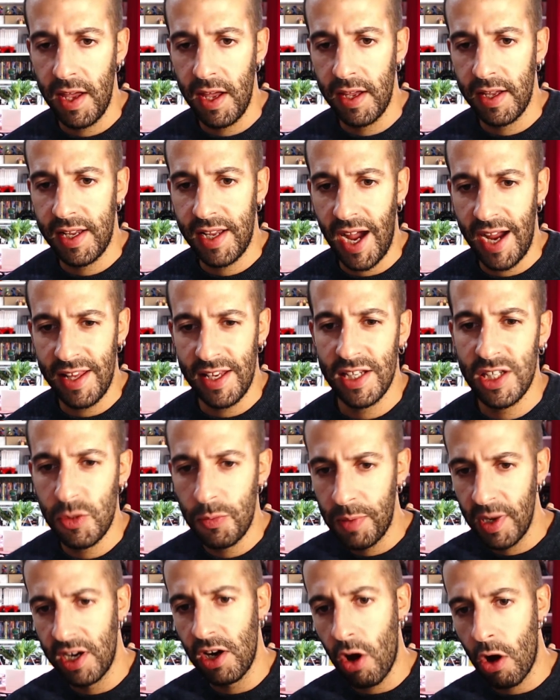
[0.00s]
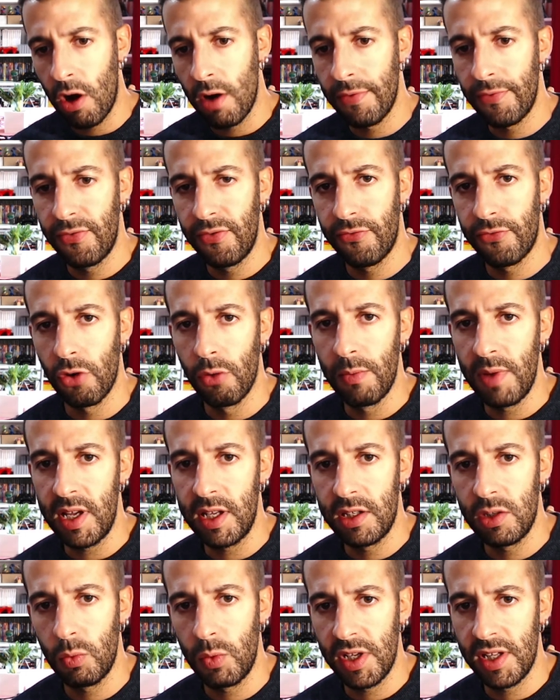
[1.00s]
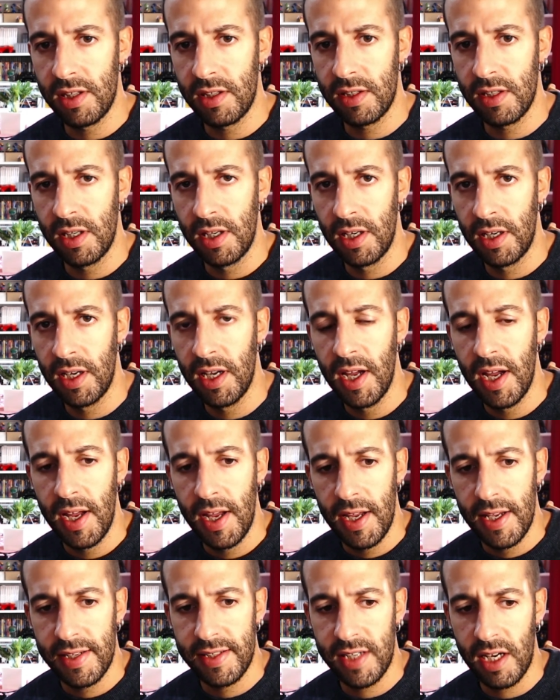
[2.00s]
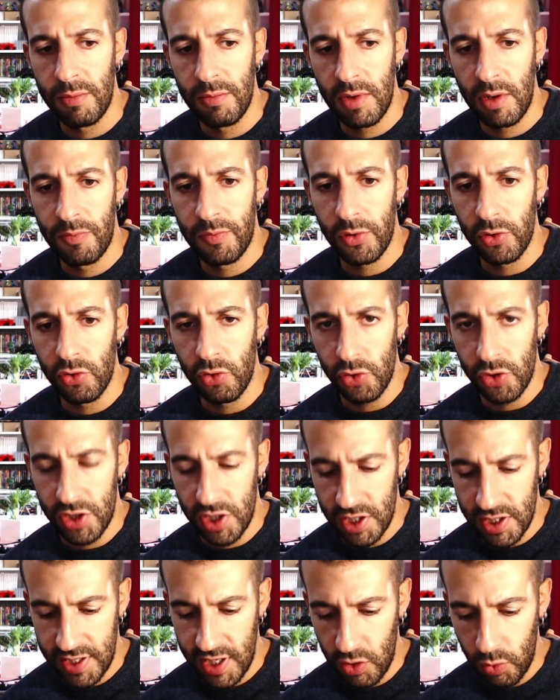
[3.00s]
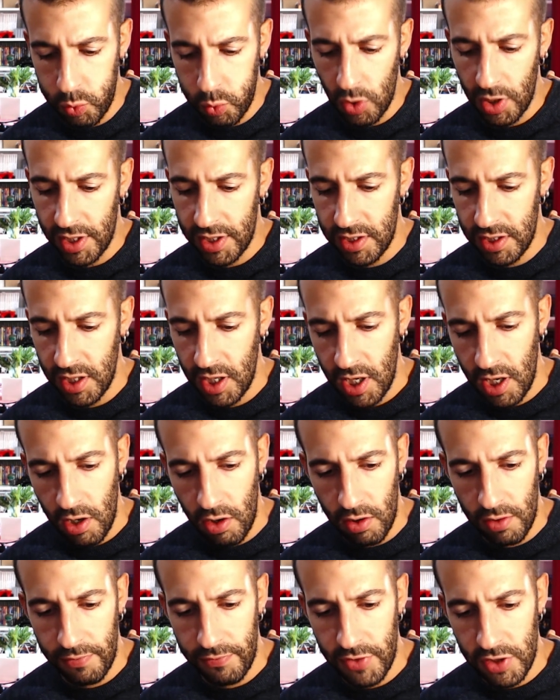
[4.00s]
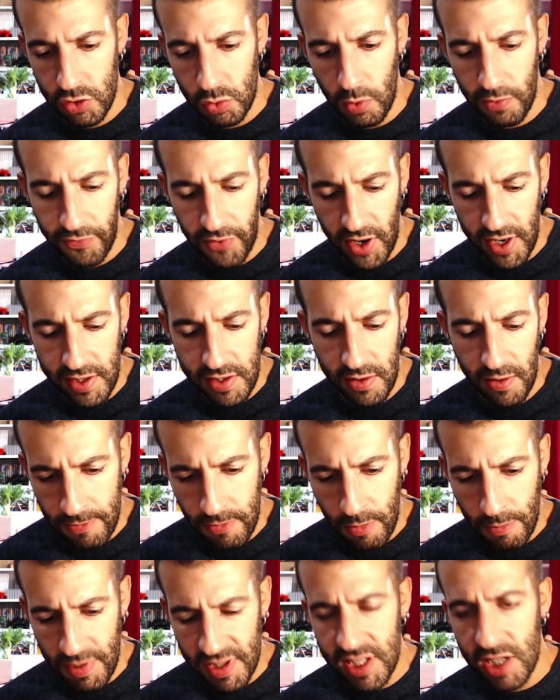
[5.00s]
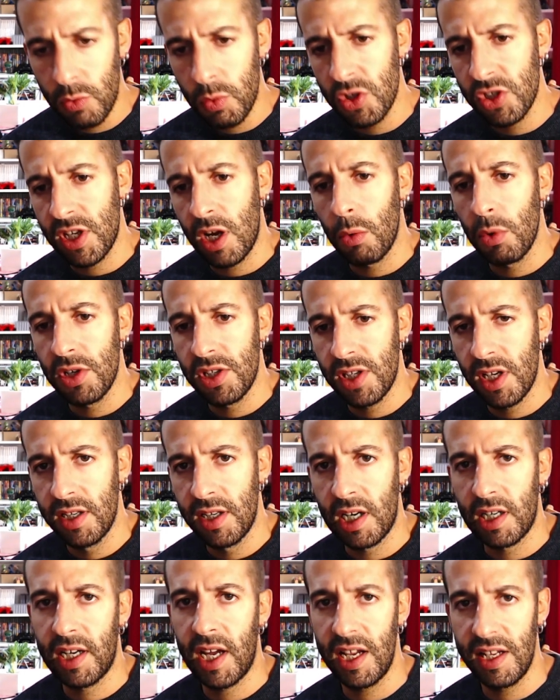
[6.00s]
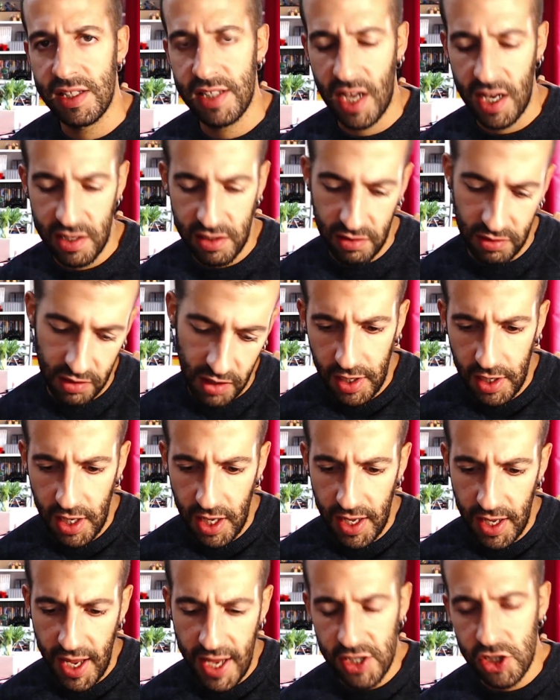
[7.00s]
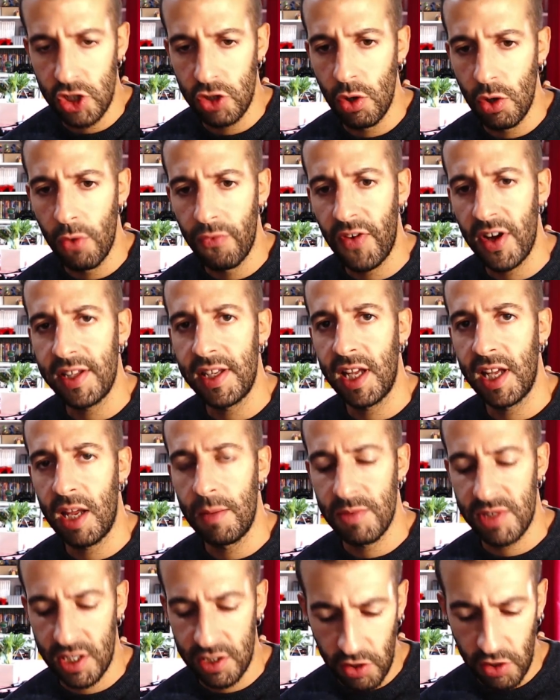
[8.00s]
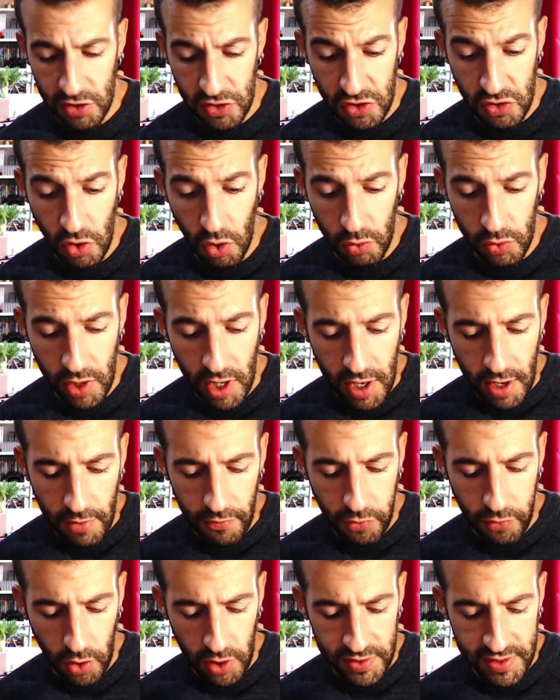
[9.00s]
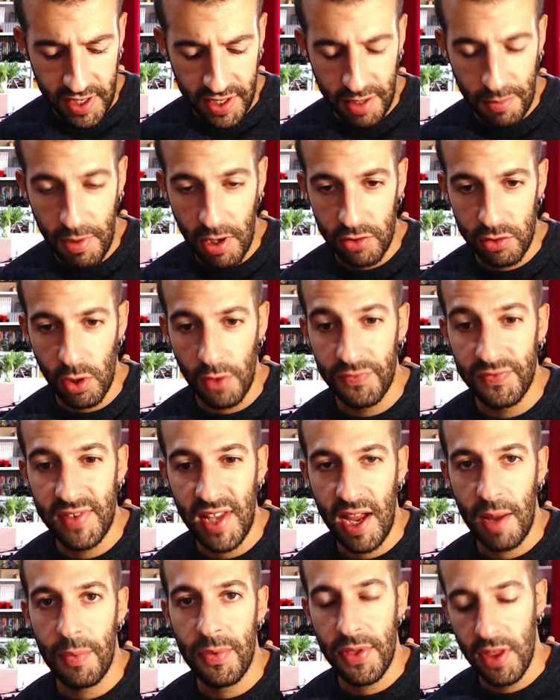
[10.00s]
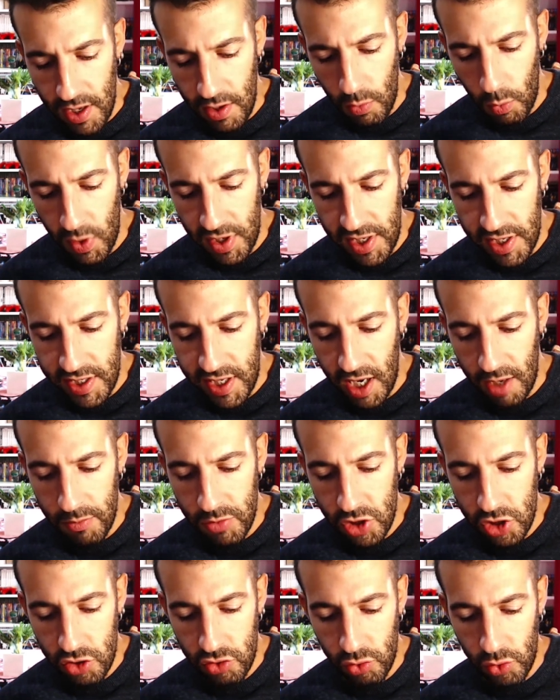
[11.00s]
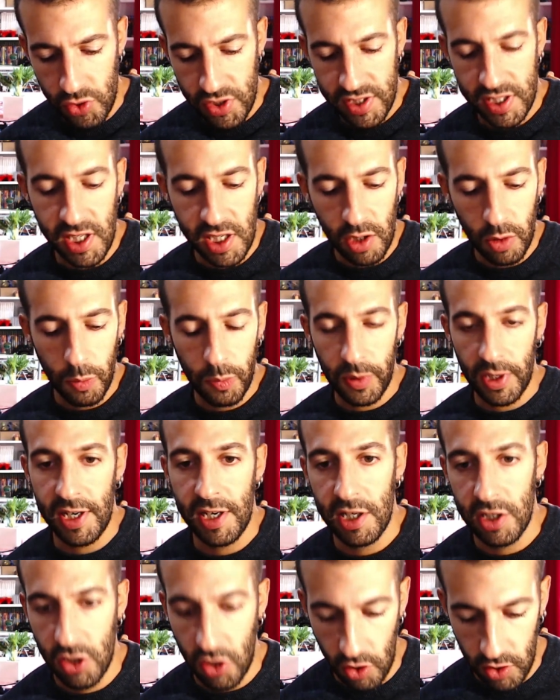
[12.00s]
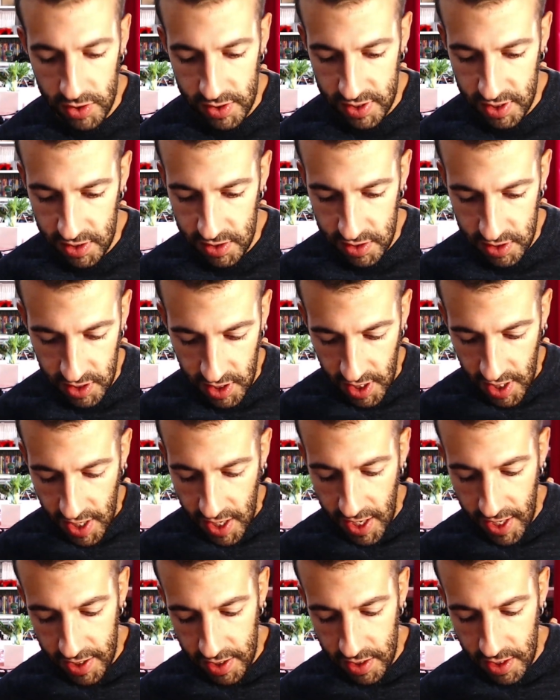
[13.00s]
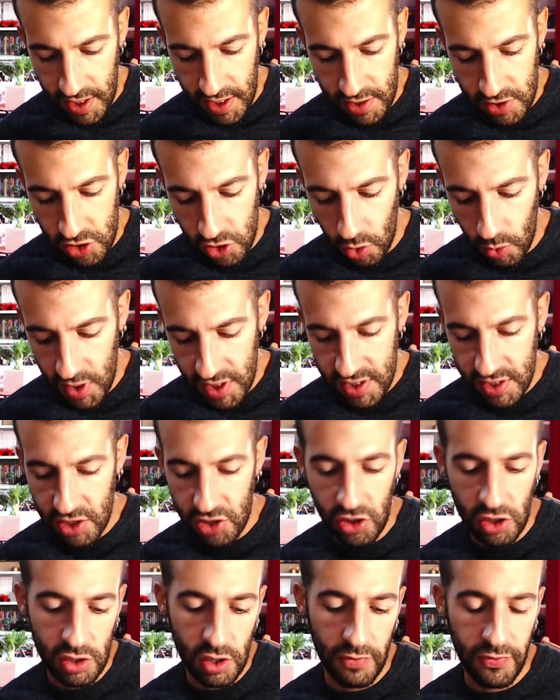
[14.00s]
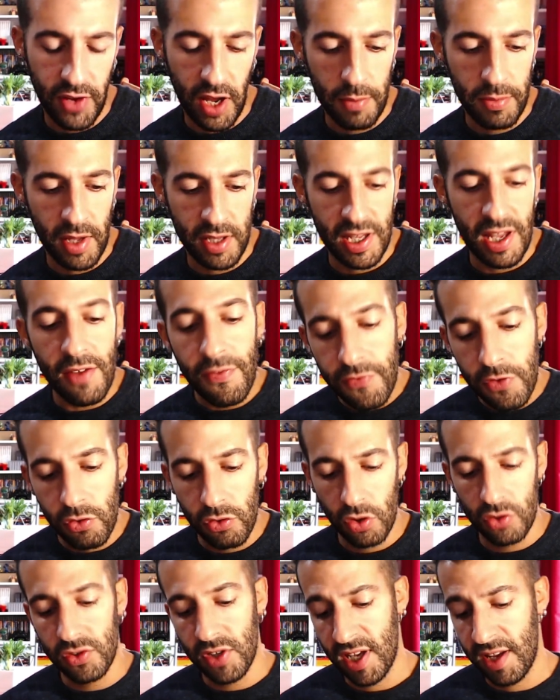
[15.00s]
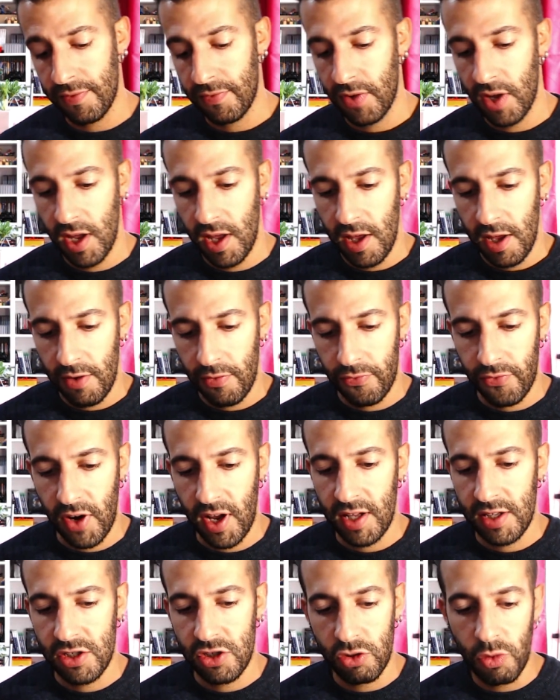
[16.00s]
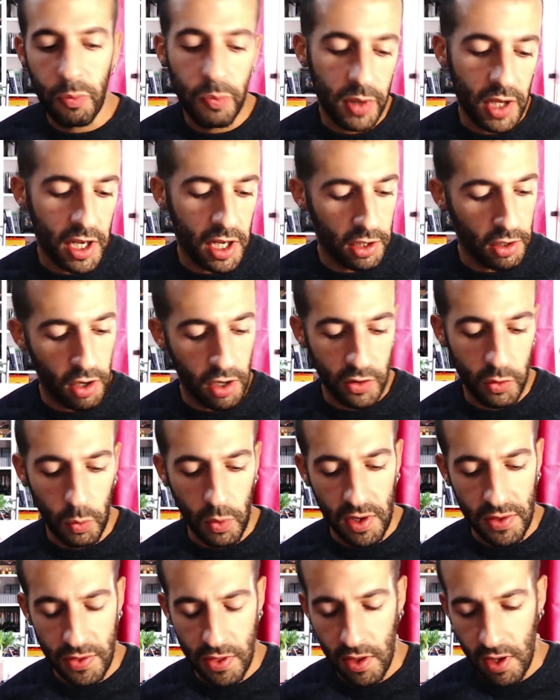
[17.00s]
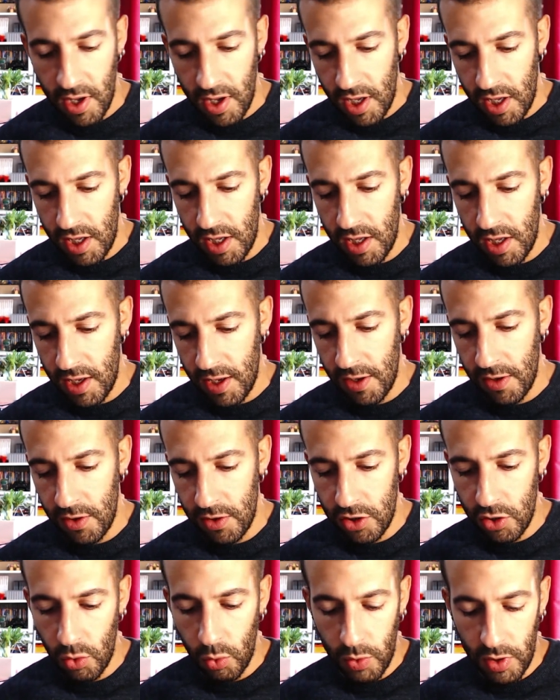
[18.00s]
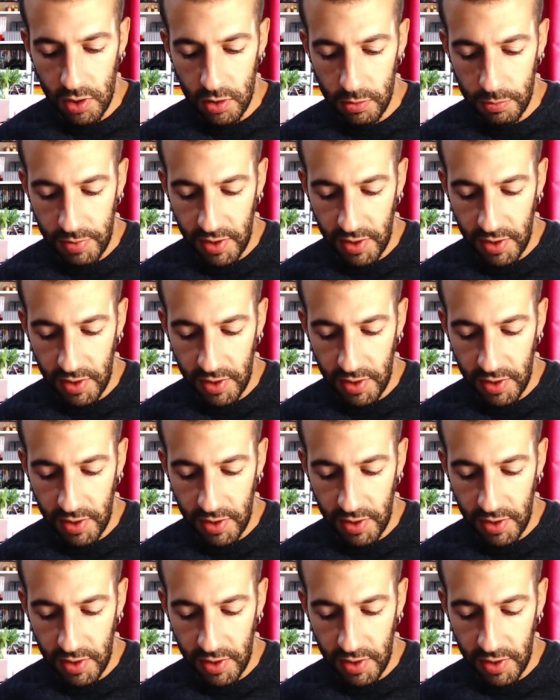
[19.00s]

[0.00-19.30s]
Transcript: kind of spun off from it with some producers that worked on Virtua Fighter, but it was always an arcade title. As you know, fighting games are not known for their amount of depth when it comes to single player content, and so it's a sort of game that if you don't have friends to play a lot with, you will be